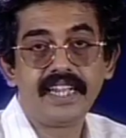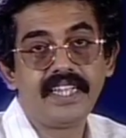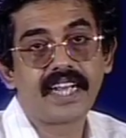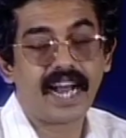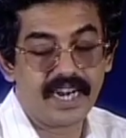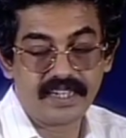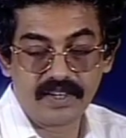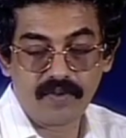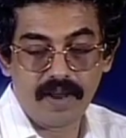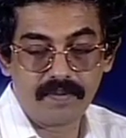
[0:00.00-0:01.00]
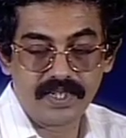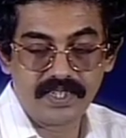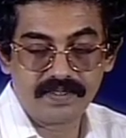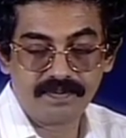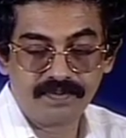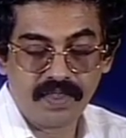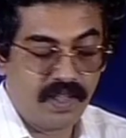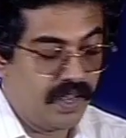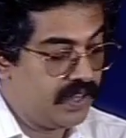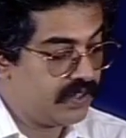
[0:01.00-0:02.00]
the current requirements.
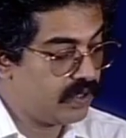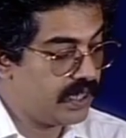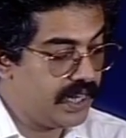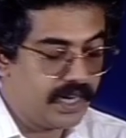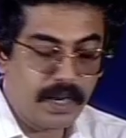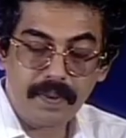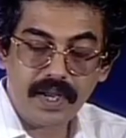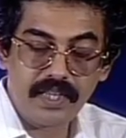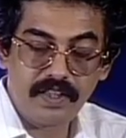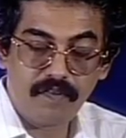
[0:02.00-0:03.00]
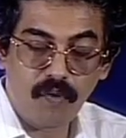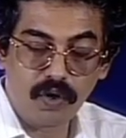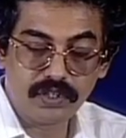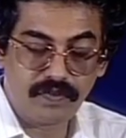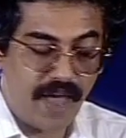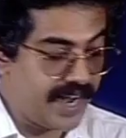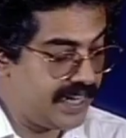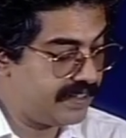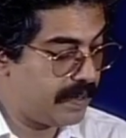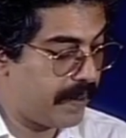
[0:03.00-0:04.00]
So, typically the force
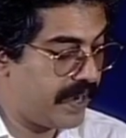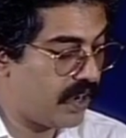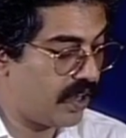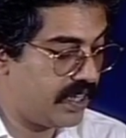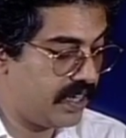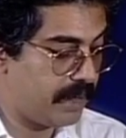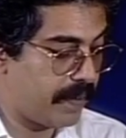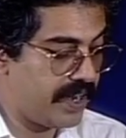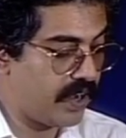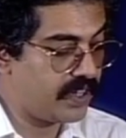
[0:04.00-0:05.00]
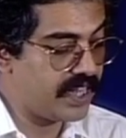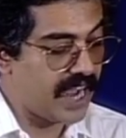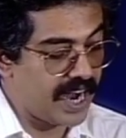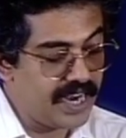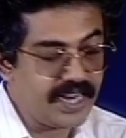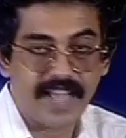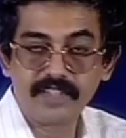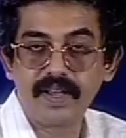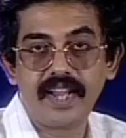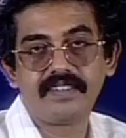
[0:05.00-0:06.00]
varies depending on the current as
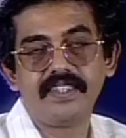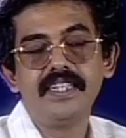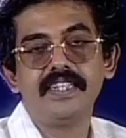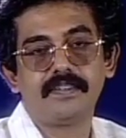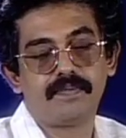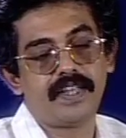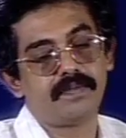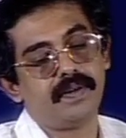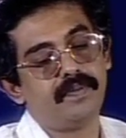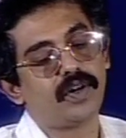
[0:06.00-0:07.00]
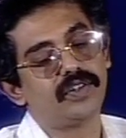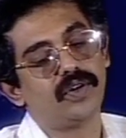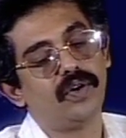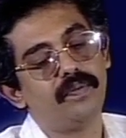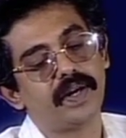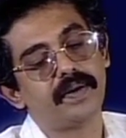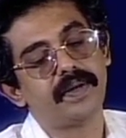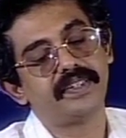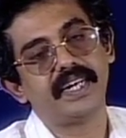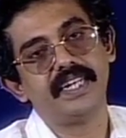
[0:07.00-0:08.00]
well as the displacement, because
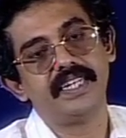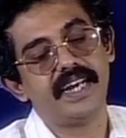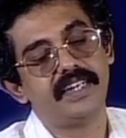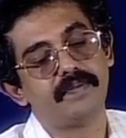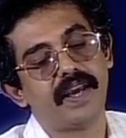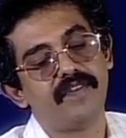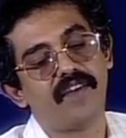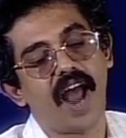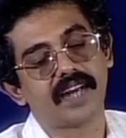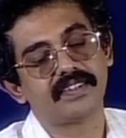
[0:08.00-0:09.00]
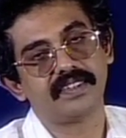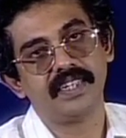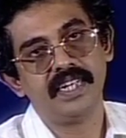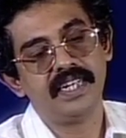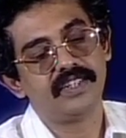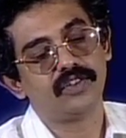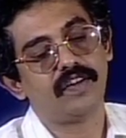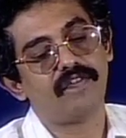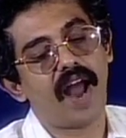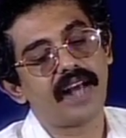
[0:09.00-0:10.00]
basically it is by flux. So, the
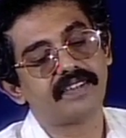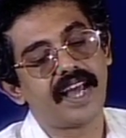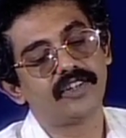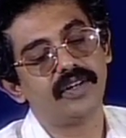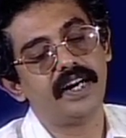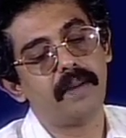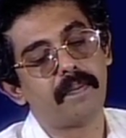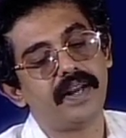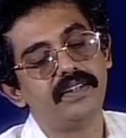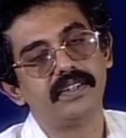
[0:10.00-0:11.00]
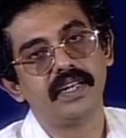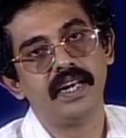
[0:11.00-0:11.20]
flux actually depends